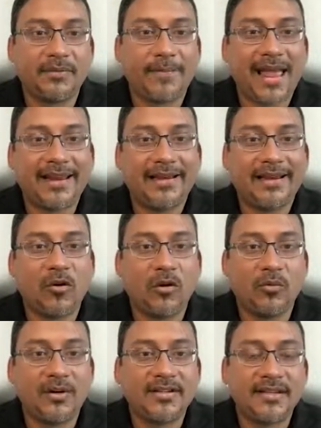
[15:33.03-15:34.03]
backend and
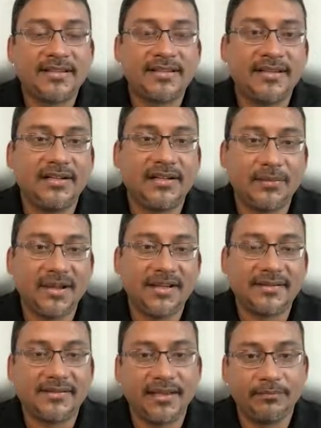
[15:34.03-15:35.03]
onwards still remains
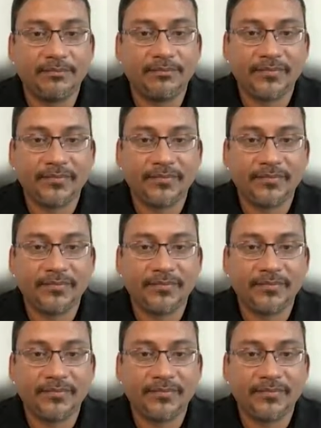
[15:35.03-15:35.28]
the same.